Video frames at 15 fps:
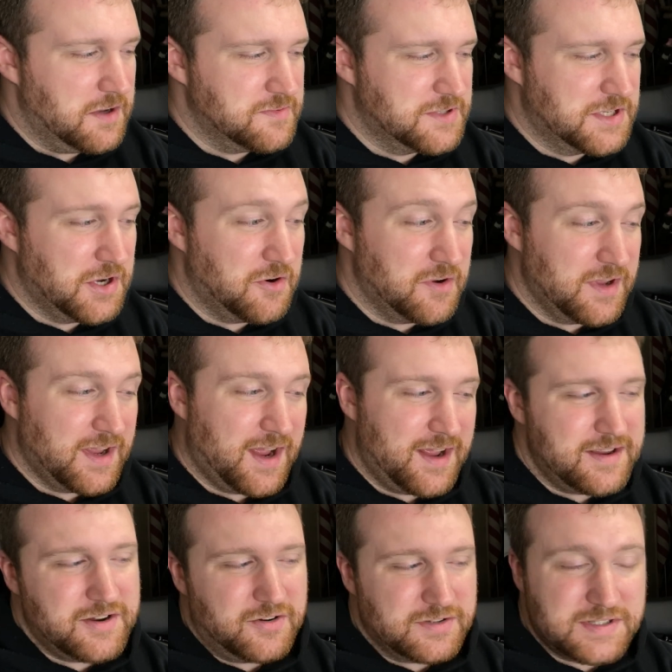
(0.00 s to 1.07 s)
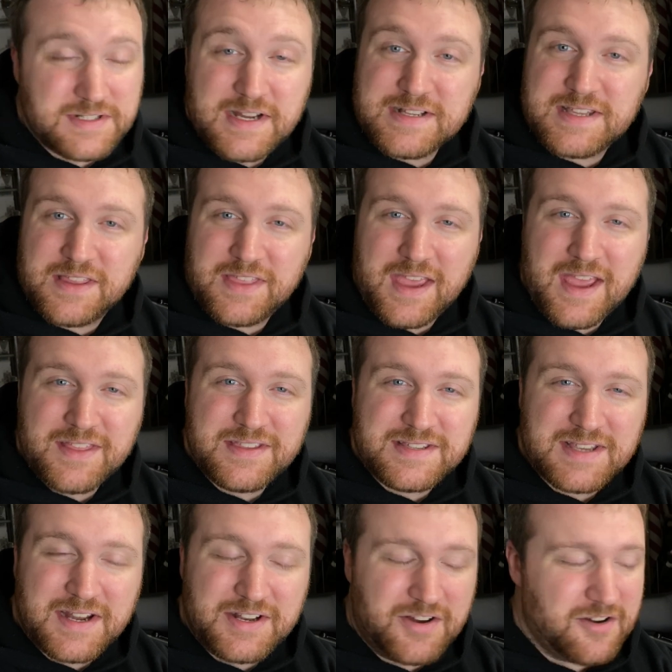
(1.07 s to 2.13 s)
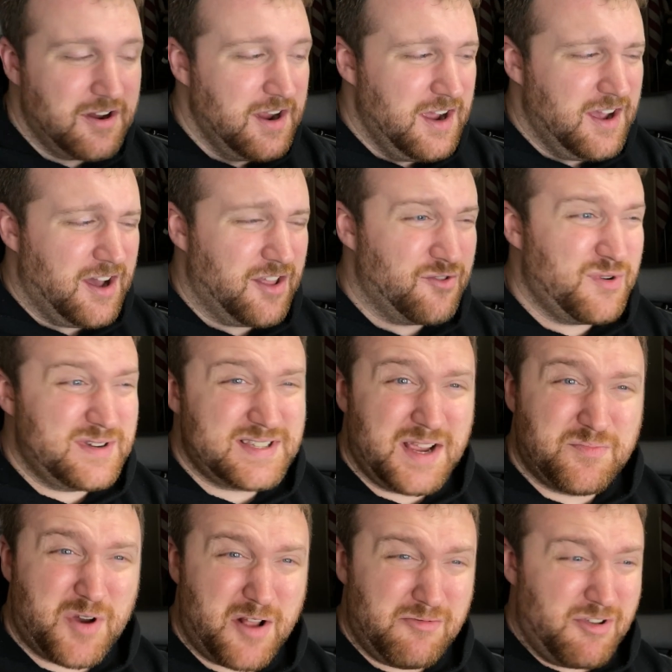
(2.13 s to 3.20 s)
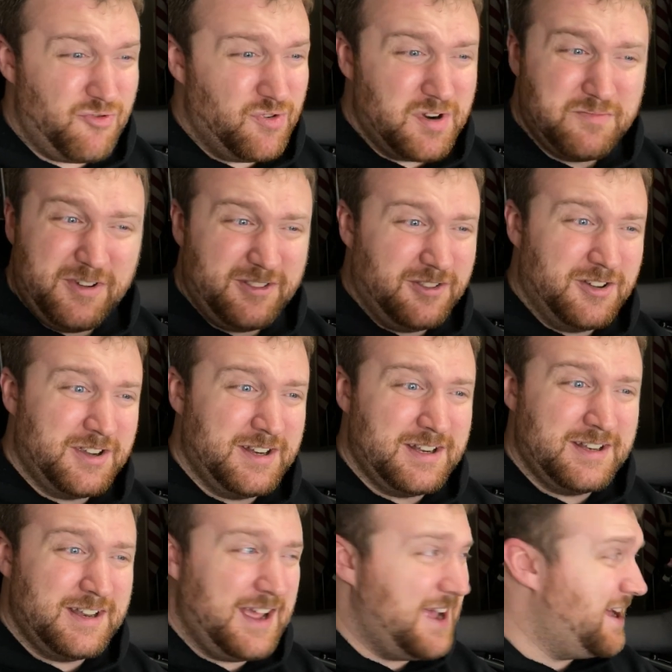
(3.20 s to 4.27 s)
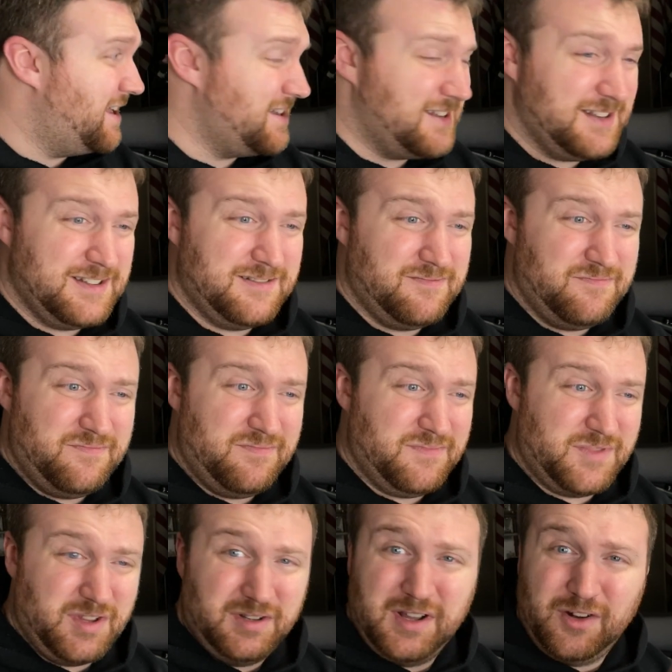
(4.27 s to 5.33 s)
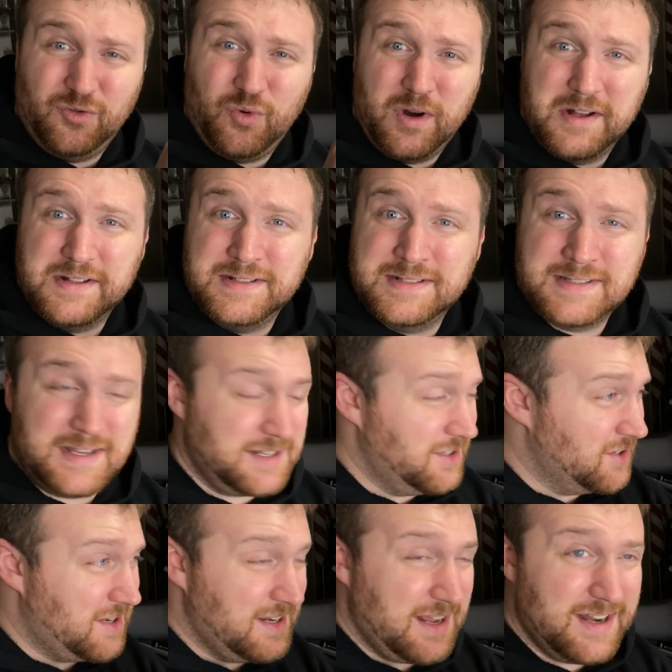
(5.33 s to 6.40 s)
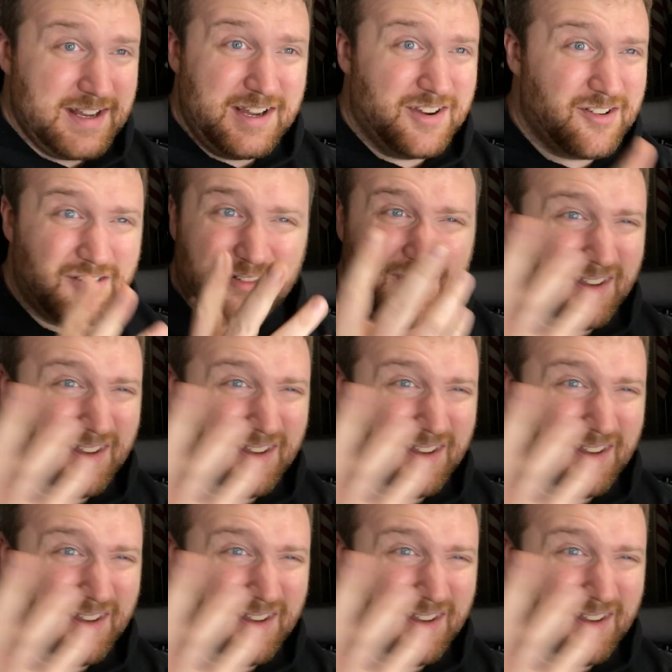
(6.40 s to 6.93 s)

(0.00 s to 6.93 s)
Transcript: So, you know, it's nice that they had these on here. Otherwise, I probably would have been looking at the little ones and looking at here and